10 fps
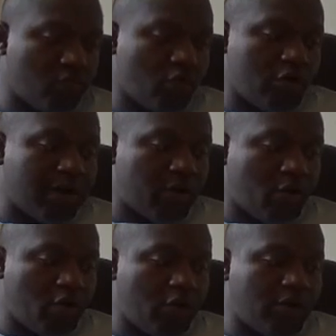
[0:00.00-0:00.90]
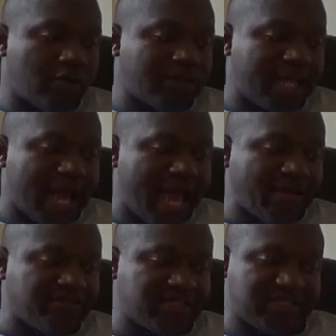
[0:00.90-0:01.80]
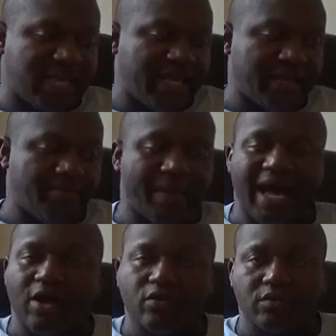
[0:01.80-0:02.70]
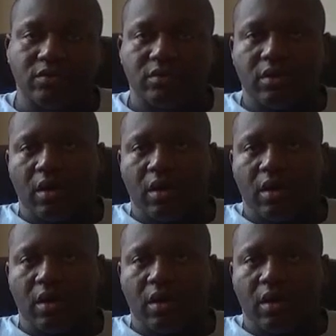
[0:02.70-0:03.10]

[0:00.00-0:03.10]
all that I have to say about